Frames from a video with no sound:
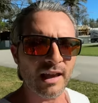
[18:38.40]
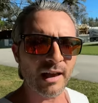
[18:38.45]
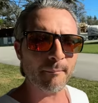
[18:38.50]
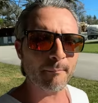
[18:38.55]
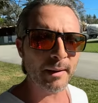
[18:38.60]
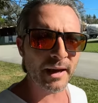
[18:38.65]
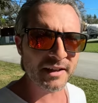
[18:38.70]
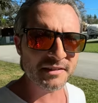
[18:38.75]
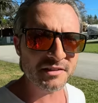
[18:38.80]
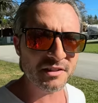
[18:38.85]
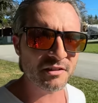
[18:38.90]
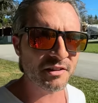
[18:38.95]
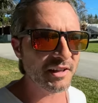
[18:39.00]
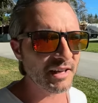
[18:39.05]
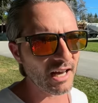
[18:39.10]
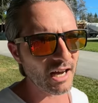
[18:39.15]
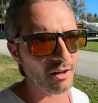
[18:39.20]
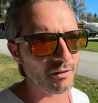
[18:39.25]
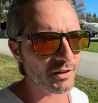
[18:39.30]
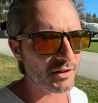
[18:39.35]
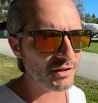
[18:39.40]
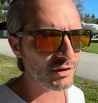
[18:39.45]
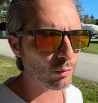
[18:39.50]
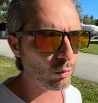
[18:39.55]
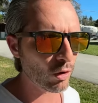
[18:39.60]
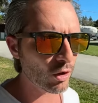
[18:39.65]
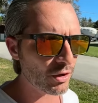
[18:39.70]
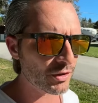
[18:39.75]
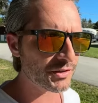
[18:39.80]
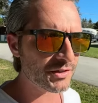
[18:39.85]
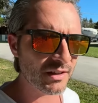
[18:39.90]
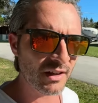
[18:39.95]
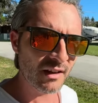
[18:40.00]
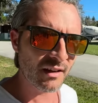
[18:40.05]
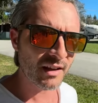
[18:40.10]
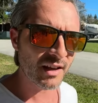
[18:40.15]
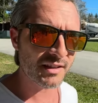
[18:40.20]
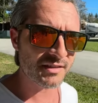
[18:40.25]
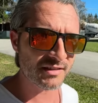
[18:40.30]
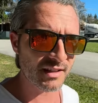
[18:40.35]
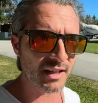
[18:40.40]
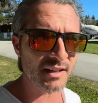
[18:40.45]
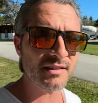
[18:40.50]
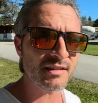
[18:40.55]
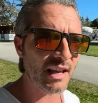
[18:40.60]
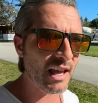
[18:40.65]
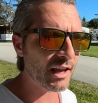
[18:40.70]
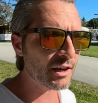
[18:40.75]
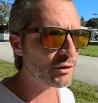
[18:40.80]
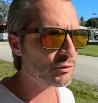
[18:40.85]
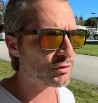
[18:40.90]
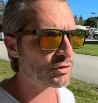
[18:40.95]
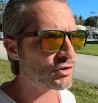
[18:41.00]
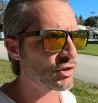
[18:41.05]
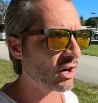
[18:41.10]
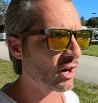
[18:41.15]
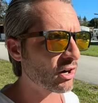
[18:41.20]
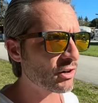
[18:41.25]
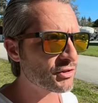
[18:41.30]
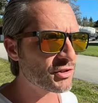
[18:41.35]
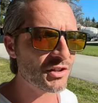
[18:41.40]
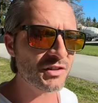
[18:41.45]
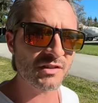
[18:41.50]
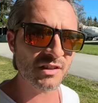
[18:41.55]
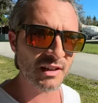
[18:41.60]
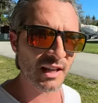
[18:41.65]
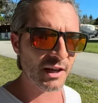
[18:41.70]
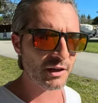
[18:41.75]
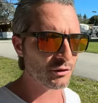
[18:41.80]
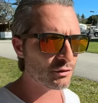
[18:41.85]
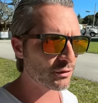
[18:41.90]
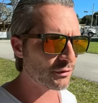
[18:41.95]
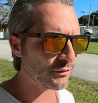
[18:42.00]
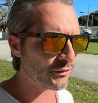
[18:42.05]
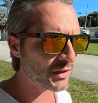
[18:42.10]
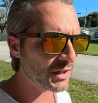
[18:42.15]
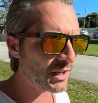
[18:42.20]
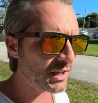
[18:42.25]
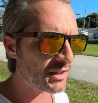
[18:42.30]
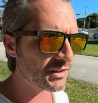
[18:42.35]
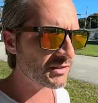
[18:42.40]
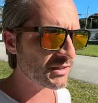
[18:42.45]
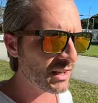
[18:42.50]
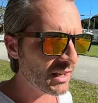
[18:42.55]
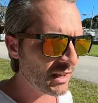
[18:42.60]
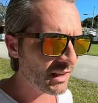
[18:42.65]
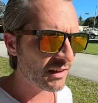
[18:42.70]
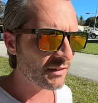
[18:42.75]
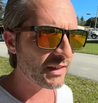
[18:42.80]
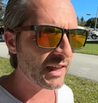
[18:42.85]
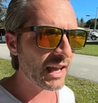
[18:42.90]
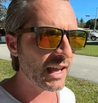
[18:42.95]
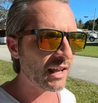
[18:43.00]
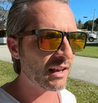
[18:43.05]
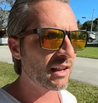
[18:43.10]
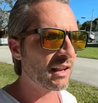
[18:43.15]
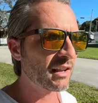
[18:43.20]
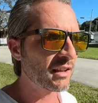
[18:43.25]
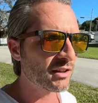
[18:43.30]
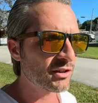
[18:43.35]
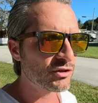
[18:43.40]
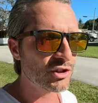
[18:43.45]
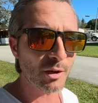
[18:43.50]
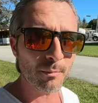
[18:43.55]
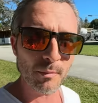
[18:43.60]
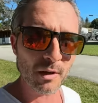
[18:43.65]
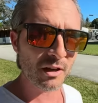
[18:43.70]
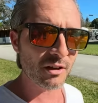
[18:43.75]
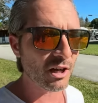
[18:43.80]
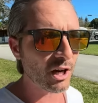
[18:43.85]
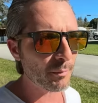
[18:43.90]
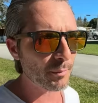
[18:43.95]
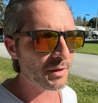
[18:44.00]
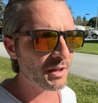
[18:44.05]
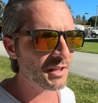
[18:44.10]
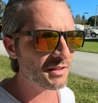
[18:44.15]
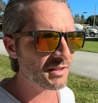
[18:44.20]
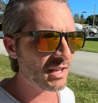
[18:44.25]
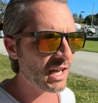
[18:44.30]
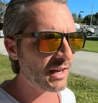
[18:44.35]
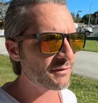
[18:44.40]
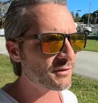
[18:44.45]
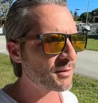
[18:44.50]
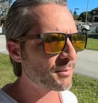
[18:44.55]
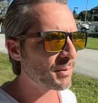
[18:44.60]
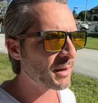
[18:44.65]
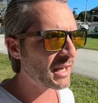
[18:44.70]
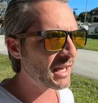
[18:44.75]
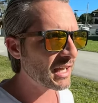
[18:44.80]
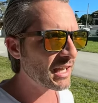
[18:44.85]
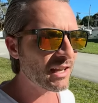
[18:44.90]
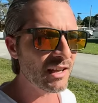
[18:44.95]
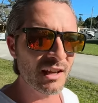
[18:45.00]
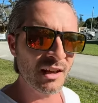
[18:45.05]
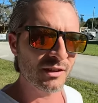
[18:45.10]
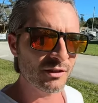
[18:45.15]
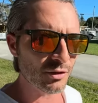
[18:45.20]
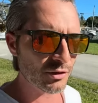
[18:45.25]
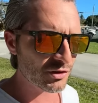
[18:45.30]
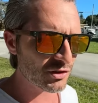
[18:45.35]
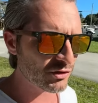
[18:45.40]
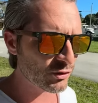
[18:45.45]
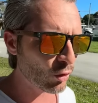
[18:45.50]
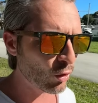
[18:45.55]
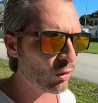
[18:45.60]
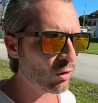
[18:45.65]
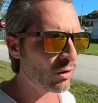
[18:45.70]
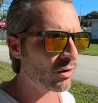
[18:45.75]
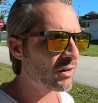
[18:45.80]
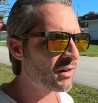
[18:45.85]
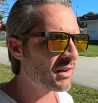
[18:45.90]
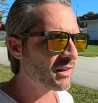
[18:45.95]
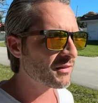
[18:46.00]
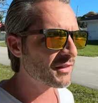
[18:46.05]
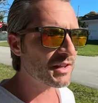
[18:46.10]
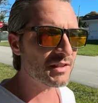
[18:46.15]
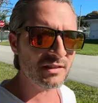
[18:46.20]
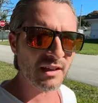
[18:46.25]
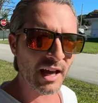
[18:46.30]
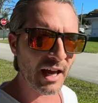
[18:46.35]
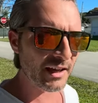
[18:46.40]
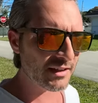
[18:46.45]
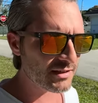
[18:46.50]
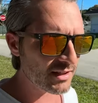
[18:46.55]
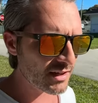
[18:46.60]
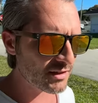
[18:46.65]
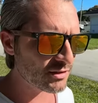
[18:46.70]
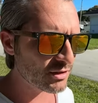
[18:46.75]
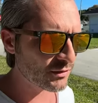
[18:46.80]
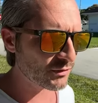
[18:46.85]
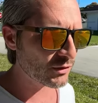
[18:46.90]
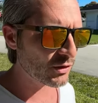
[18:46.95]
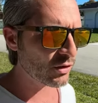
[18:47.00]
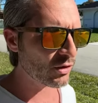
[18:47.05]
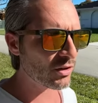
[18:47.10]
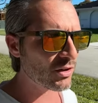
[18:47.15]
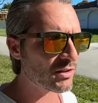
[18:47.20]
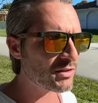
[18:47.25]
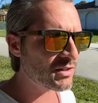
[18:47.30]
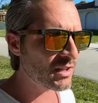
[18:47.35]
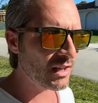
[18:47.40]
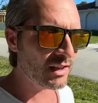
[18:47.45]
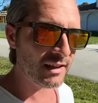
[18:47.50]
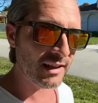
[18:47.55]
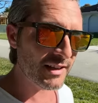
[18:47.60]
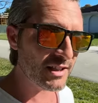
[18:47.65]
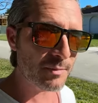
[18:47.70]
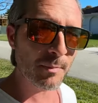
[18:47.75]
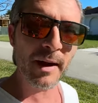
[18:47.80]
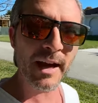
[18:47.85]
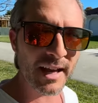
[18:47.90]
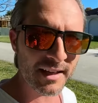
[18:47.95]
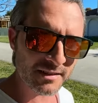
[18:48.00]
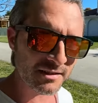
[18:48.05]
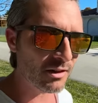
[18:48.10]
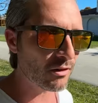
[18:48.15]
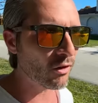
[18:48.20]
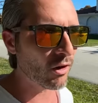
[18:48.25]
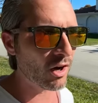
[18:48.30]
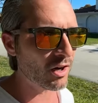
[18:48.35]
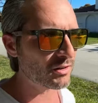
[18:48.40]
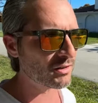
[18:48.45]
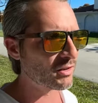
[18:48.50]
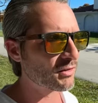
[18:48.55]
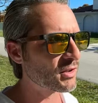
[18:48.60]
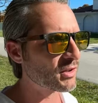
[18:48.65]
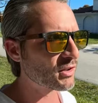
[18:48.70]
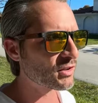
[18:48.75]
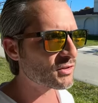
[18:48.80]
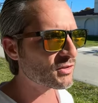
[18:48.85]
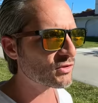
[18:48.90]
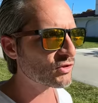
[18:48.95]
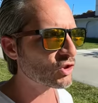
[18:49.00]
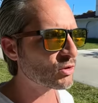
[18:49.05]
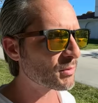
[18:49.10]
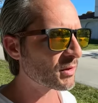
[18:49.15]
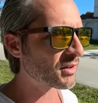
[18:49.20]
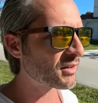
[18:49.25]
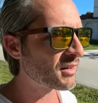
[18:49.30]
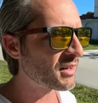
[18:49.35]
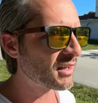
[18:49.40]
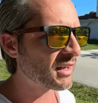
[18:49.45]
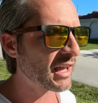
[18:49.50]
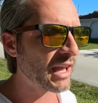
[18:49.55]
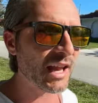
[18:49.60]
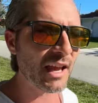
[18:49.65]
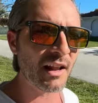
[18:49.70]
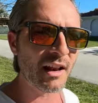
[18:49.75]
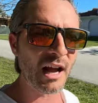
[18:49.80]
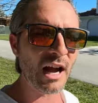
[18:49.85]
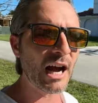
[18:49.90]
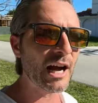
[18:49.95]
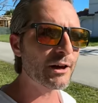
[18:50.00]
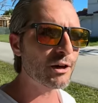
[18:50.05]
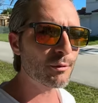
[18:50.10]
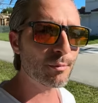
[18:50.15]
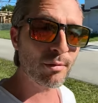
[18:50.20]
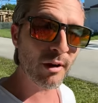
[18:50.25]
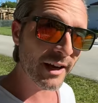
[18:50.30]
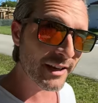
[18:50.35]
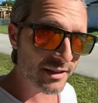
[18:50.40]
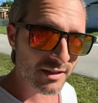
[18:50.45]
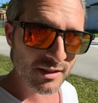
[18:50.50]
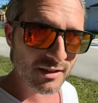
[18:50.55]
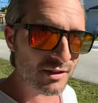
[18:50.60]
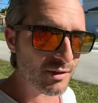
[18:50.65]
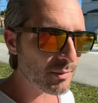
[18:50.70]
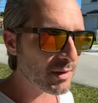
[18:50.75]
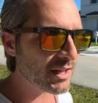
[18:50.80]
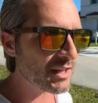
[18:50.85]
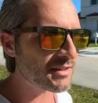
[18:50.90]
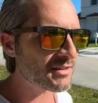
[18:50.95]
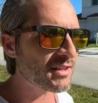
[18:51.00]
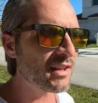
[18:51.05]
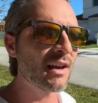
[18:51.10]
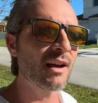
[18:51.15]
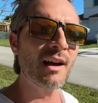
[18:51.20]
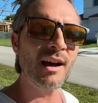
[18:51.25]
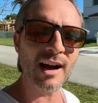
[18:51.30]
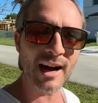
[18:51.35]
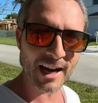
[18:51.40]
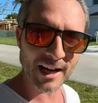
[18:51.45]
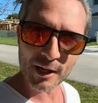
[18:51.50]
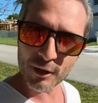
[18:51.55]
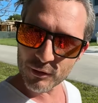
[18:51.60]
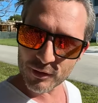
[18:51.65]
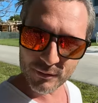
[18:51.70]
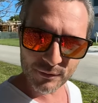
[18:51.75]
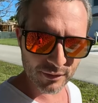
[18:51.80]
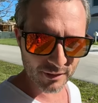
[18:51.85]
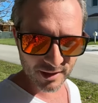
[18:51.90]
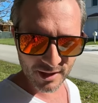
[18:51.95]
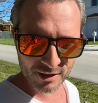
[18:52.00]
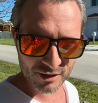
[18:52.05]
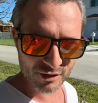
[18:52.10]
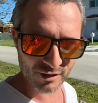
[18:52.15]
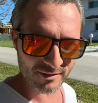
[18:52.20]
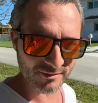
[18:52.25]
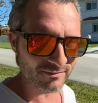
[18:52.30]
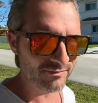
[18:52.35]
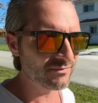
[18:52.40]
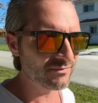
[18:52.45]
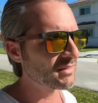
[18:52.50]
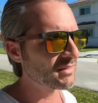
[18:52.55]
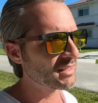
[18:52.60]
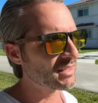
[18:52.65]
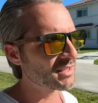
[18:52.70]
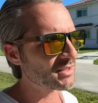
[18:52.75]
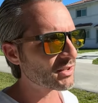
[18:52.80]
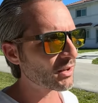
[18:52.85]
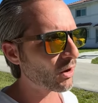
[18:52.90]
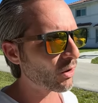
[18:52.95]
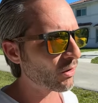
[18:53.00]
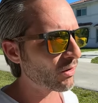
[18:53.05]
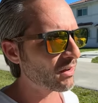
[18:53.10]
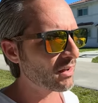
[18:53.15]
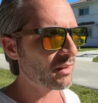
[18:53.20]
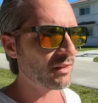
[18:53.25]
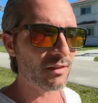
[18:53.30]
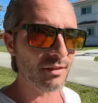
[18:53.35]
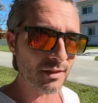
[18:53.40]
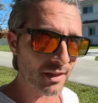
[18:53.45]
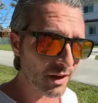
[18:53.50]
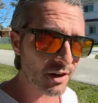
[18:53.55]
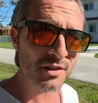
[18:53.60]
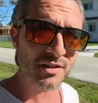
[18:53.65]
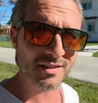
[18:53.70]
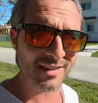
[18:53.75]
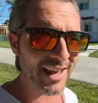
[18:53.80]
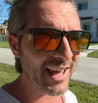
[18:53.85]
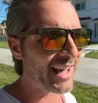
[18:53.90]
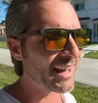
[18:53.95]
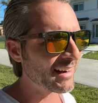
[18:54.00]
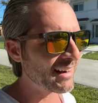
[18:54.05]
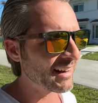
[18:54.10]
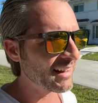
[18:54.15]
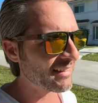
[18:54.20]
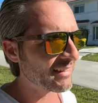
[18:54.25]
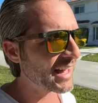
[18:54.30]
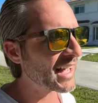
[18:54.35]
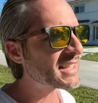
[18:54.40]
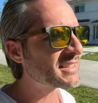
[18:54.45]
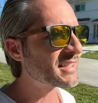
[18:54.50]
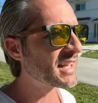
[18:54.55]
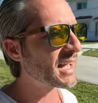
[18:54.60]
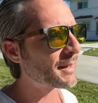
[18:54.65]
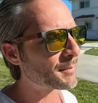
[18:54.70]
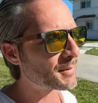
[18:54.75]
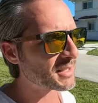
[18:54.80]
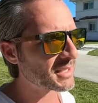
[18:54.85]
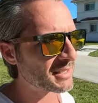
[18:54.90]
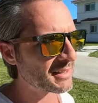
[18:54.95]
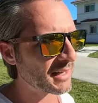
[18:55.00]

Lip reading: And basically how this works is these extra charges and extra fees that shipment companies have to pay to store this excess of goods gets passed along to the consumer. And higher prices means higher inflation. So there's that. That's happening